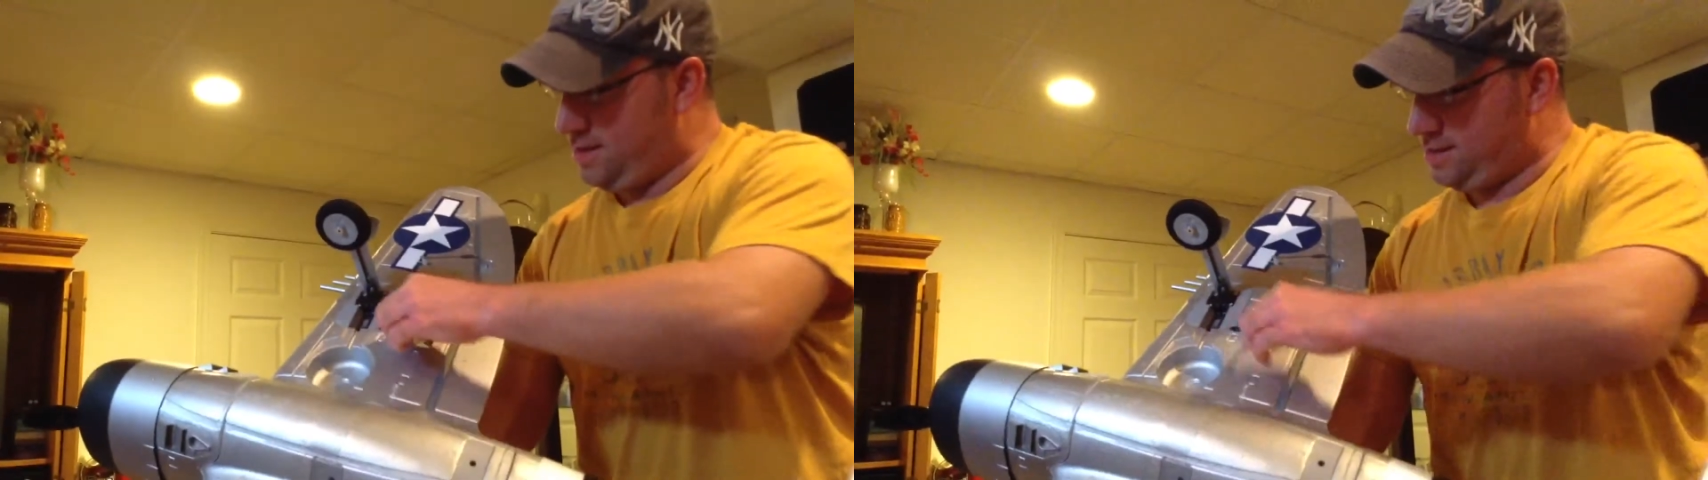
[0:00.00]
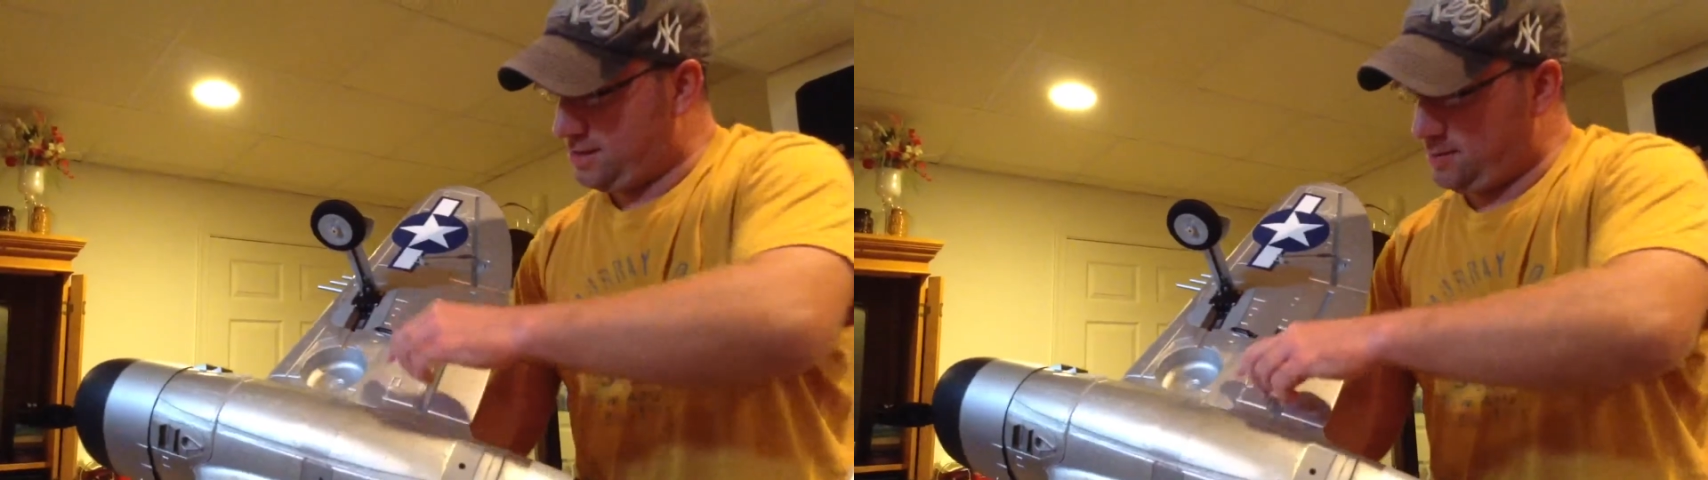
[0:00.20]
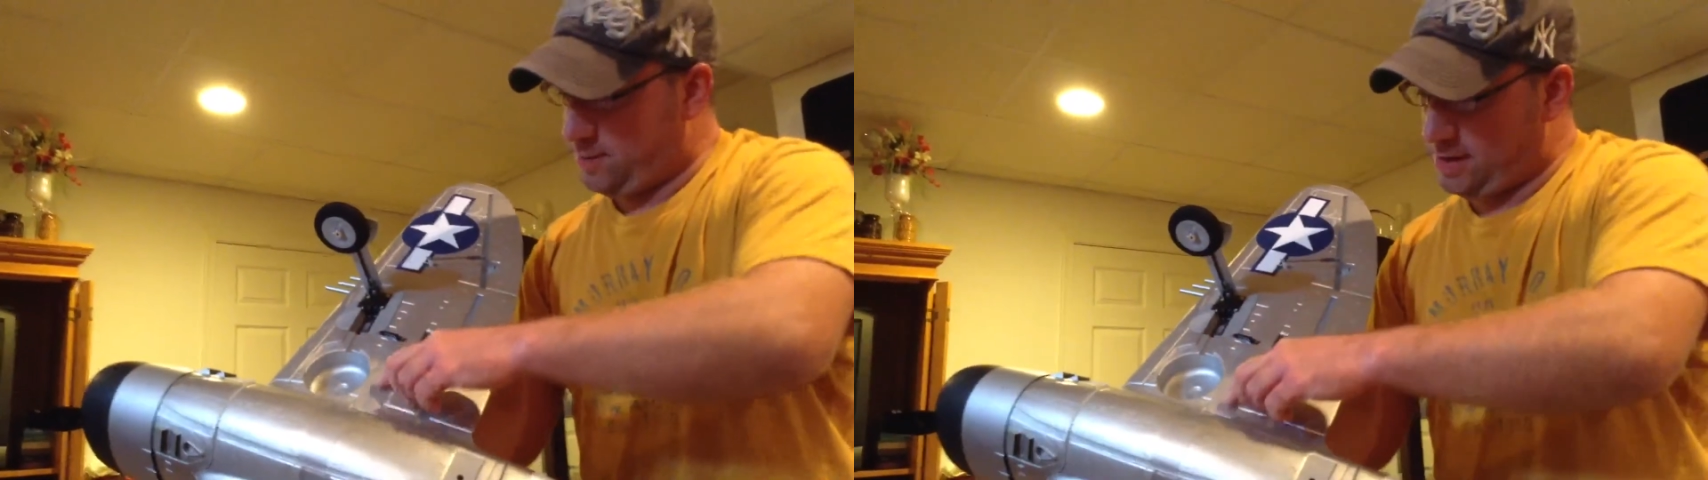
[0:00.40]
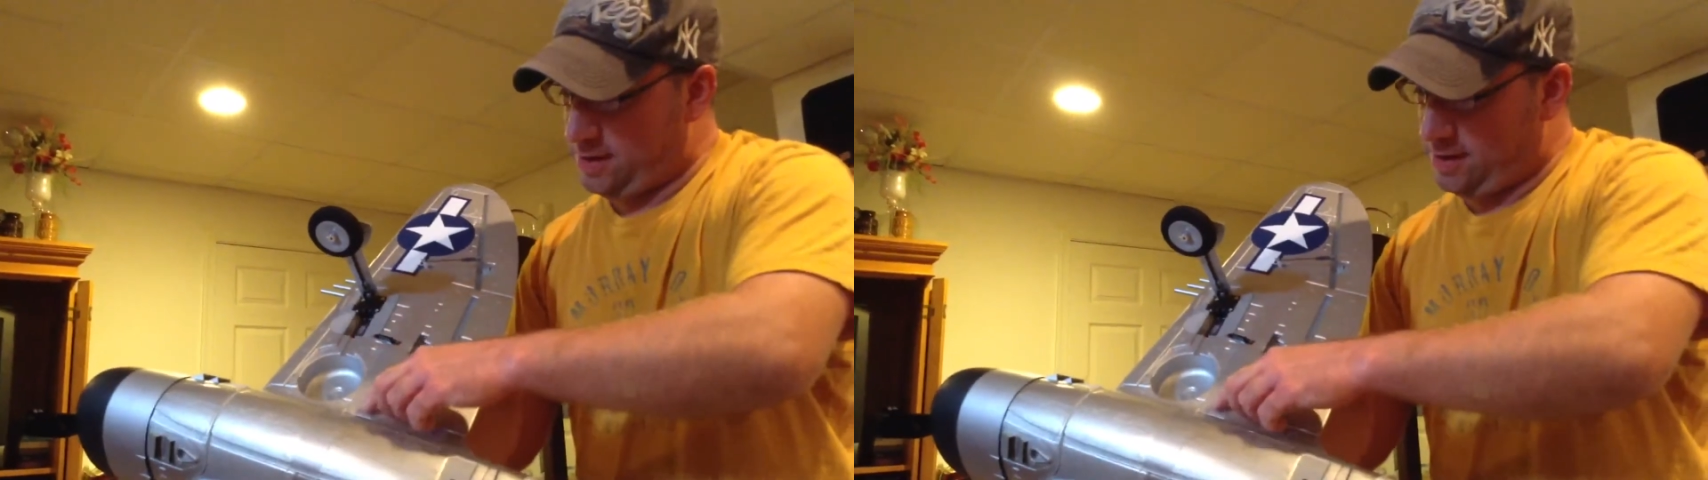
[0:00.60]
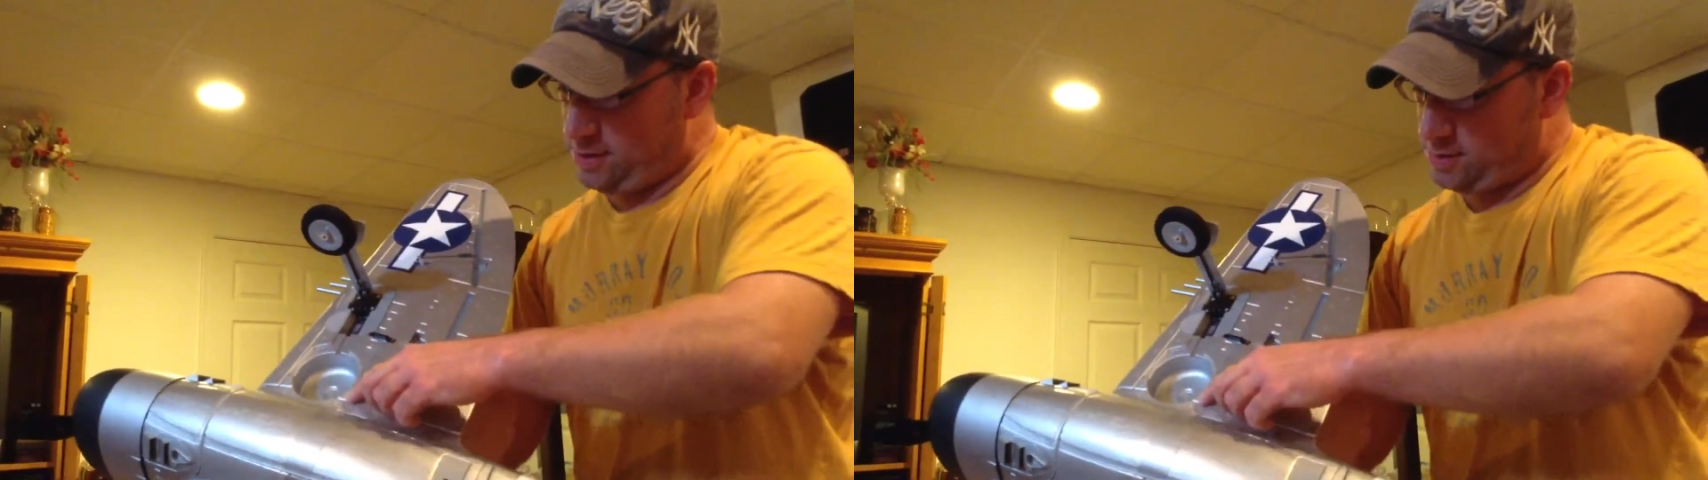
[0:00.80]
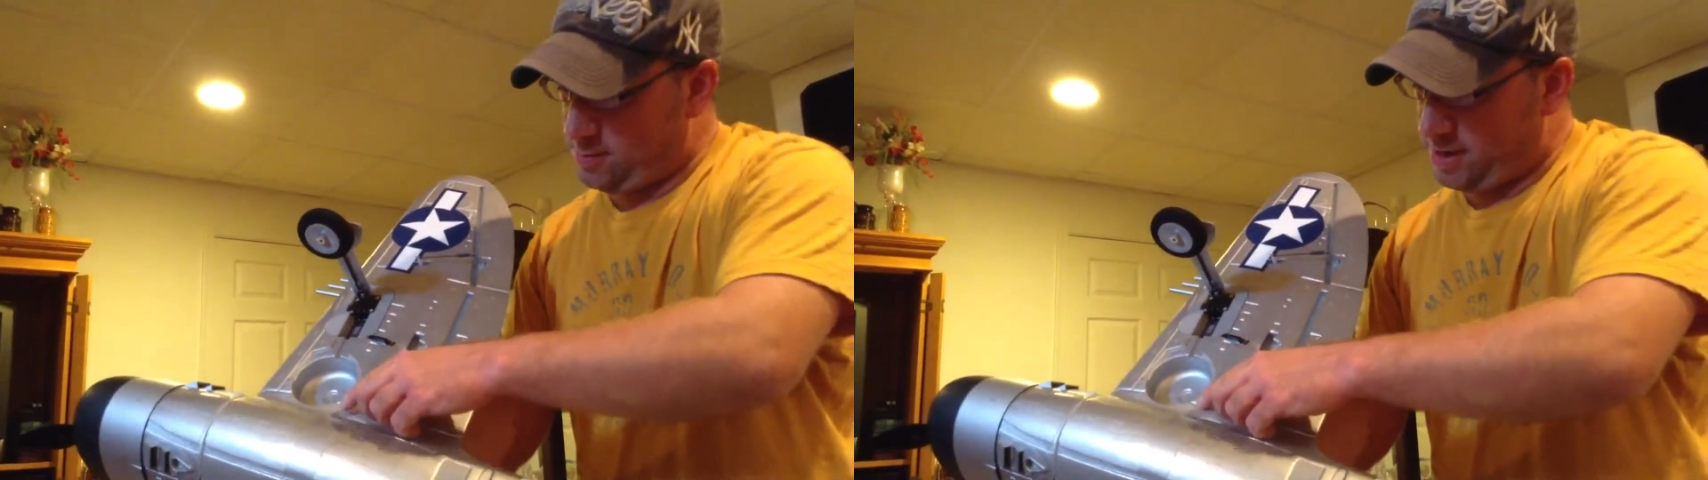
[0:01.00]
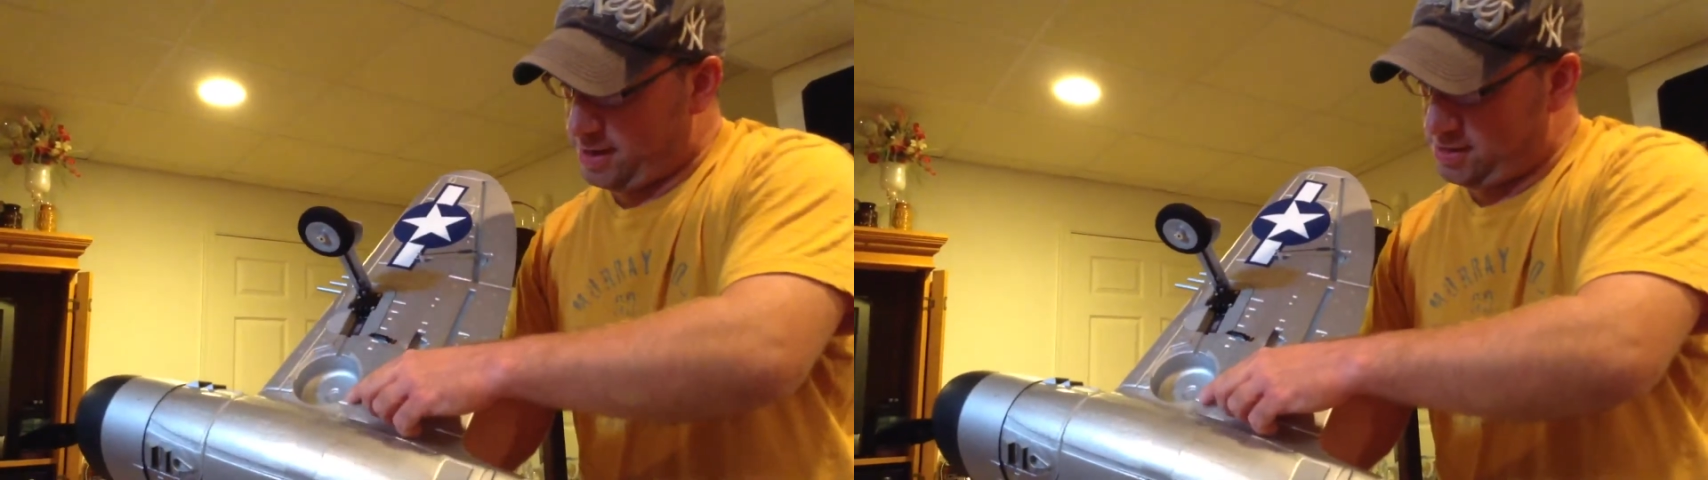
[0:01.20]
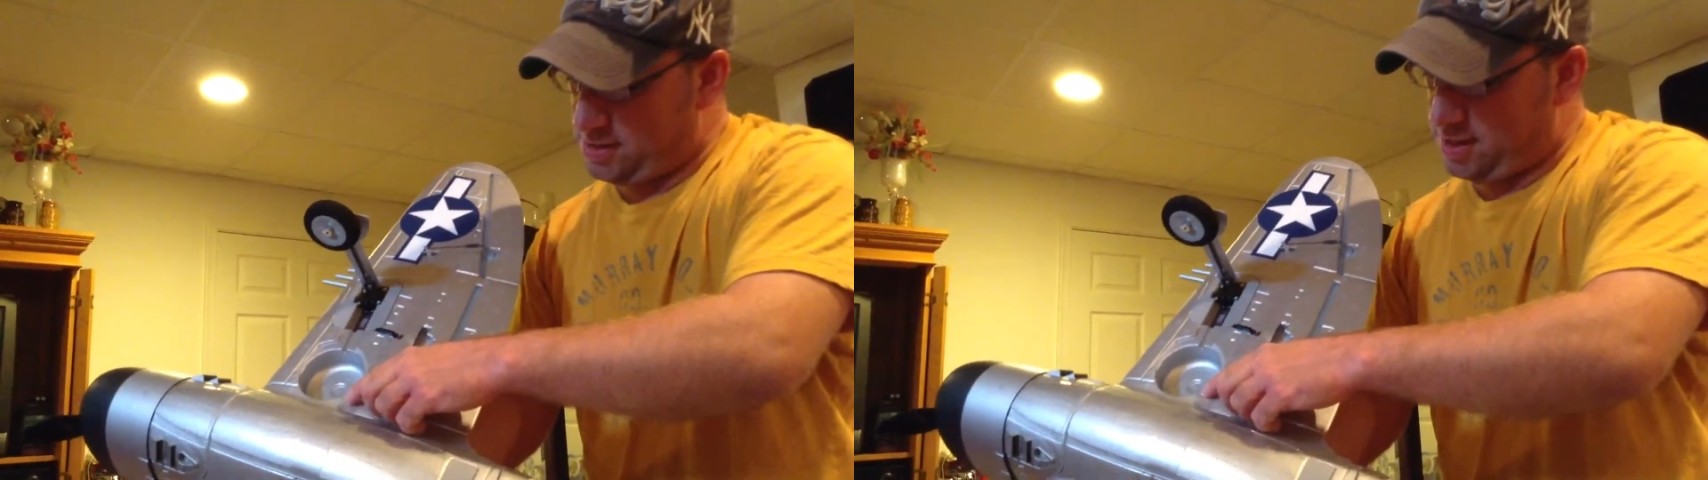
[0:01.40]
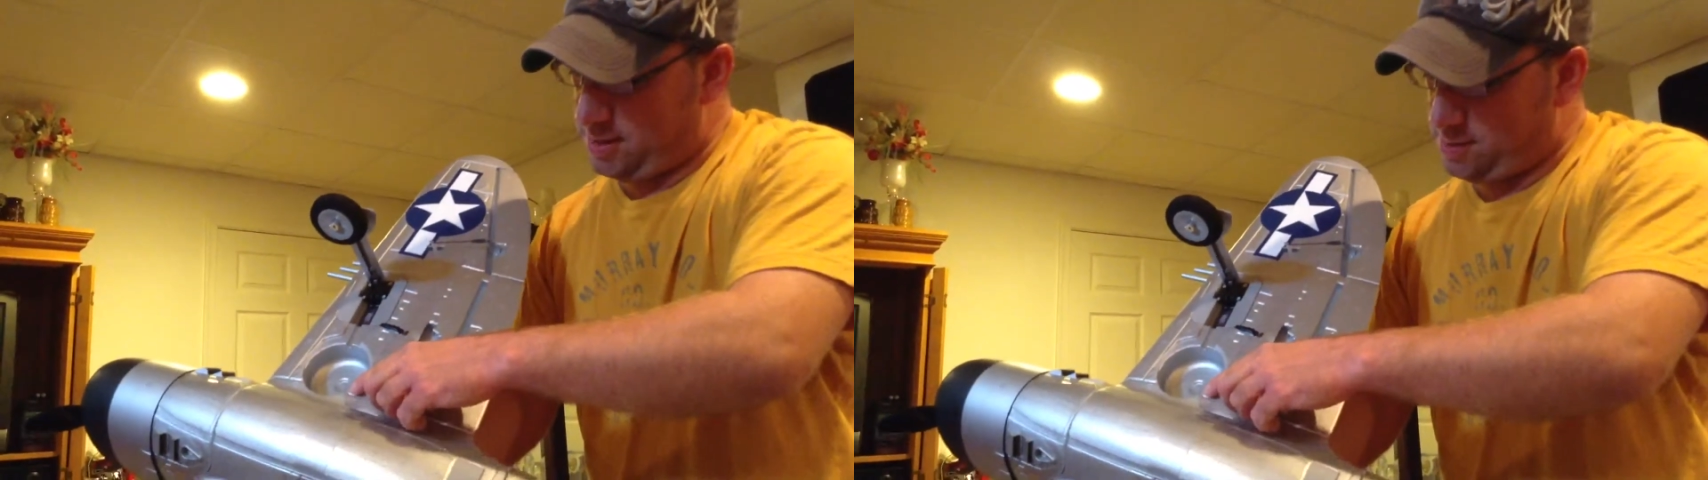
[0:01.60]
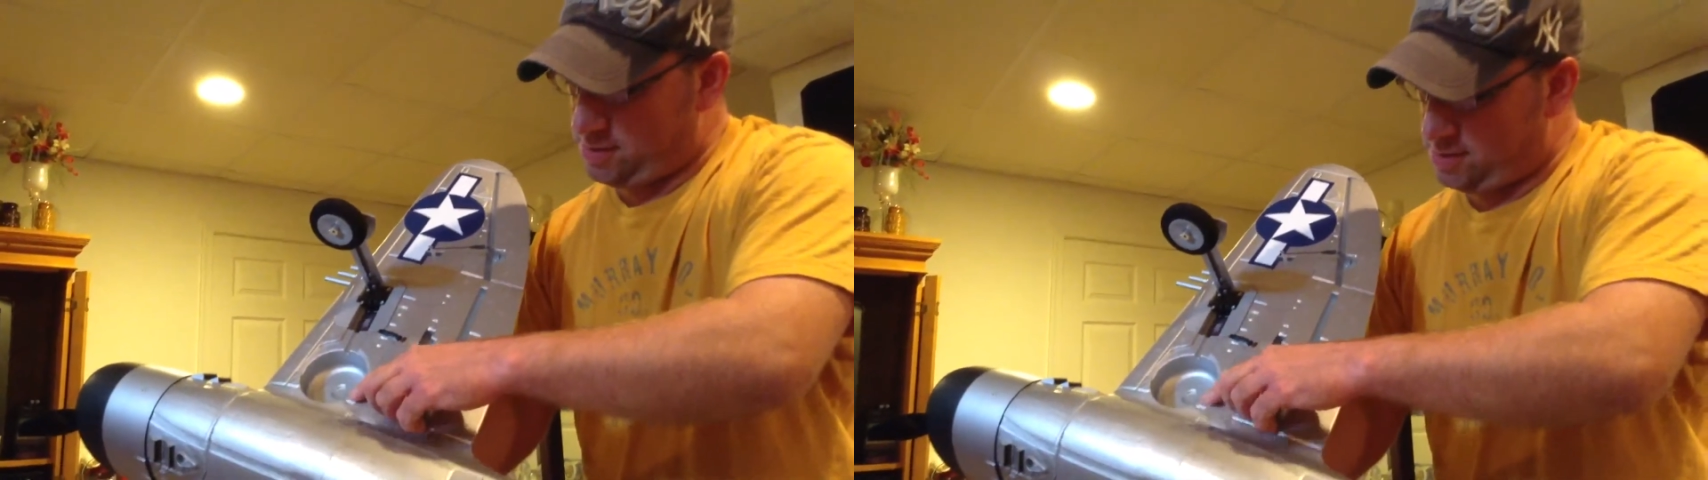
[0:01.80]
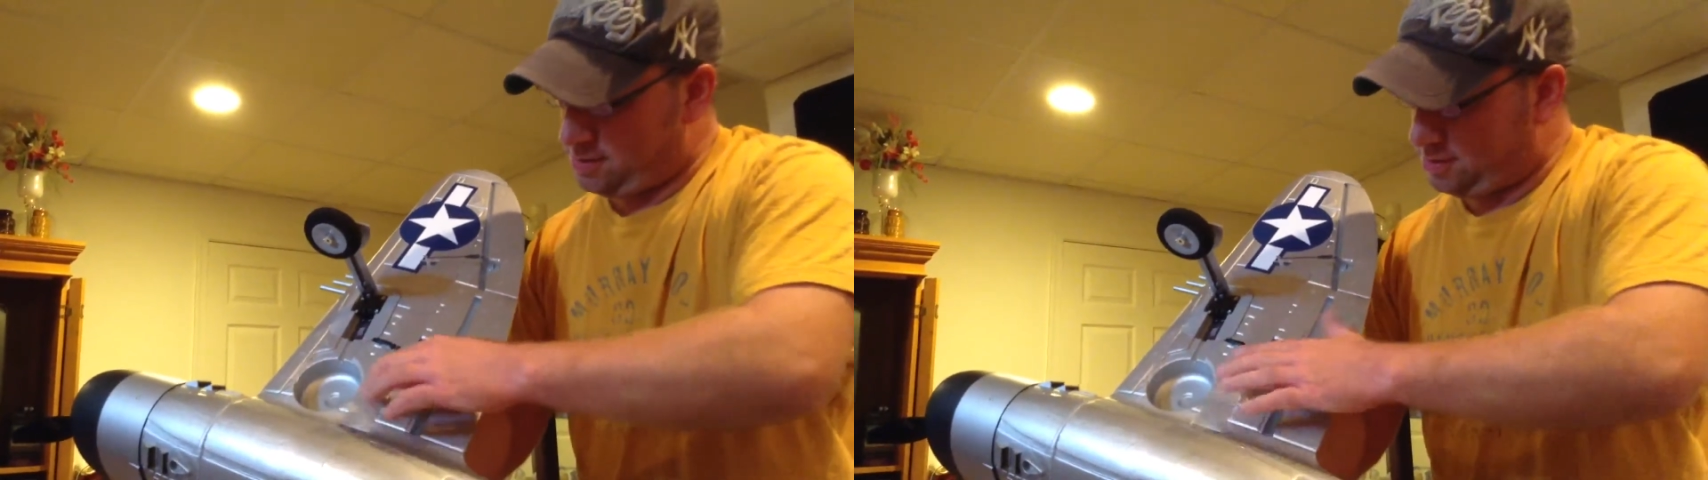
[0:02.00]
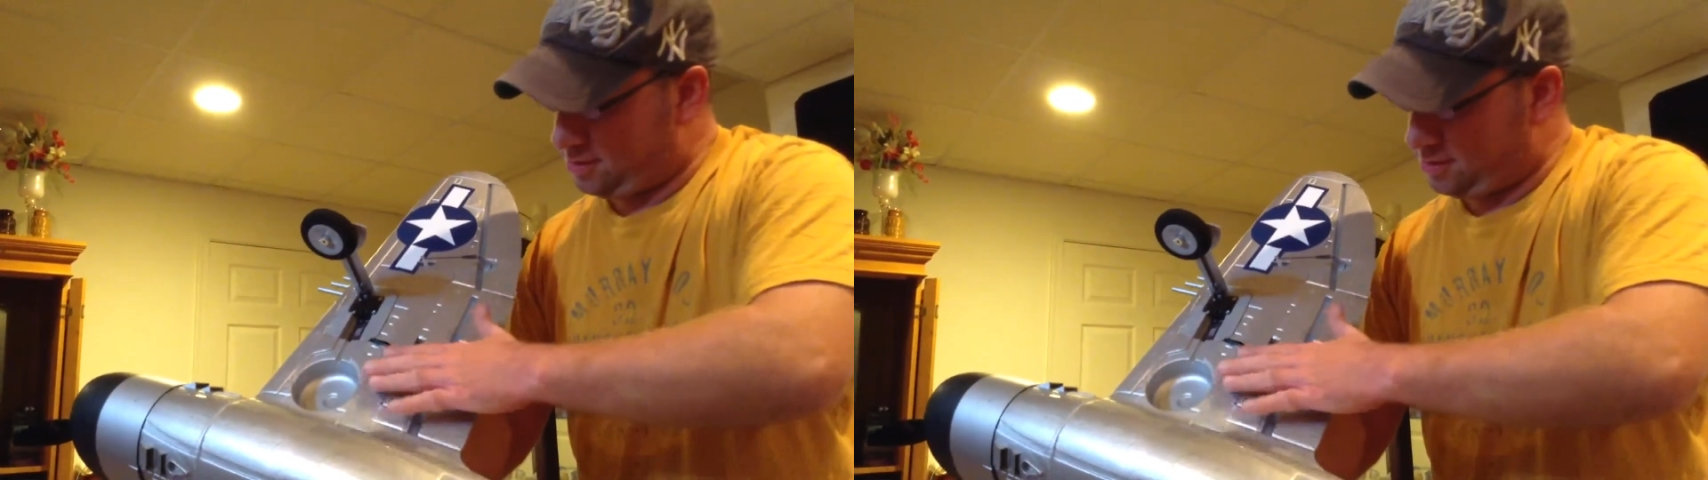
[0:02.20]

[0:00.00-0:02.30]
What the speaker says: Same thing here, I used some packaging tape just to